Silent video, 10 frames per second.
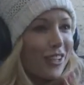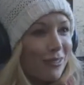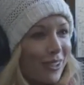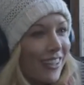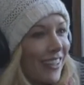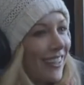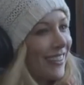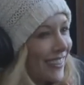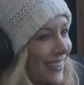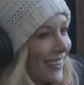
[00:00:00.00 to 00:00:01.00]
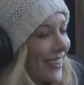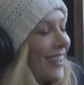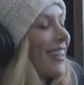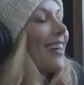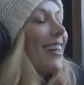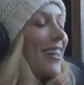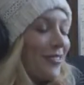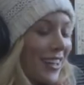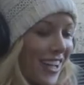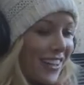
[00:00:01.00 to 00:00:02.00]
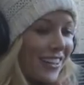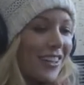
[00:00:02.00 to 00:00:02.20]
But your Kayden_Kross is your official one.